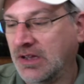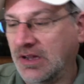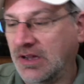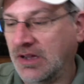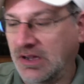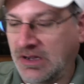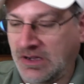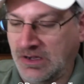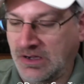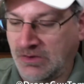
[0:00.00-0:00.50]

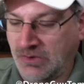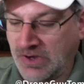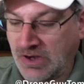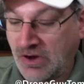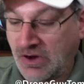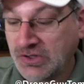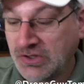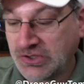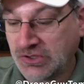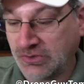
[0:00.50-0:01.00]
Uh, what I
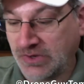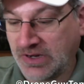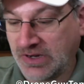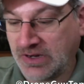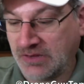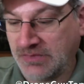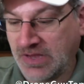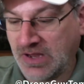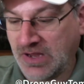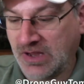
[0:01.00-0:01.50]
also
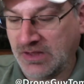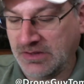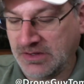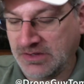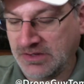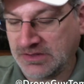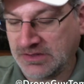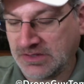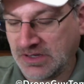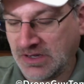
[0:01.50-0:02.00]
recommend
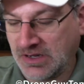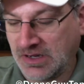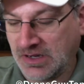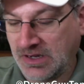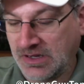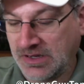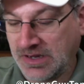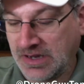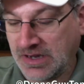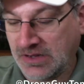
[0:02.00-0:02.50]
is, uh,
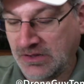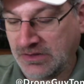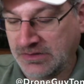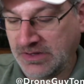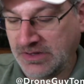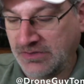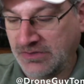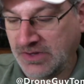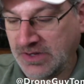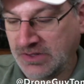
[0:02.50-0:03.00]
and again, I'll
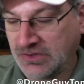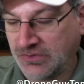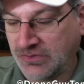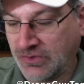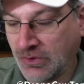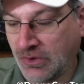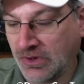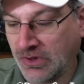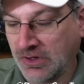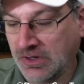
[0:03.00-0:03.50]
leave links
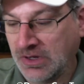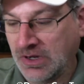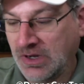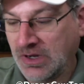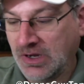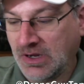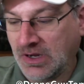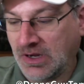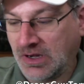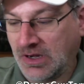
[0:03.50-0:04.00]
for it.
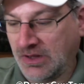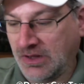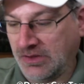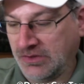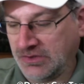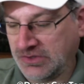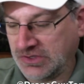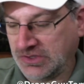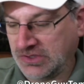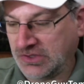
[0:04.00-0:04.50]
Uh,
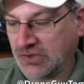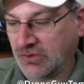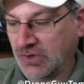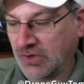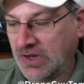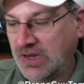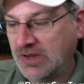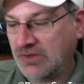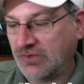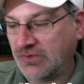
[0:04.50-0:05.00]
there's this
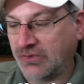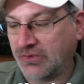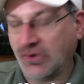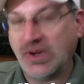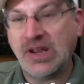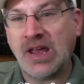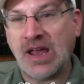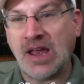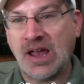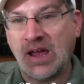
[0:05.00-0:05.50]
great
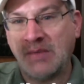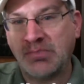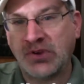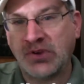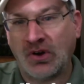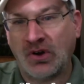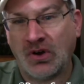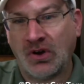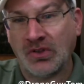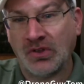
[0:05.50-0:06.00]
free app
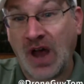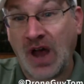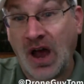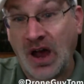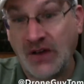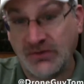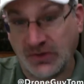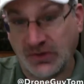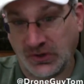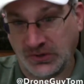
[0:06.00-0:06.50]
called
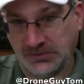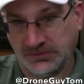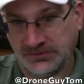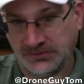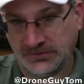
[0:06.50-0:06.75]
Hover.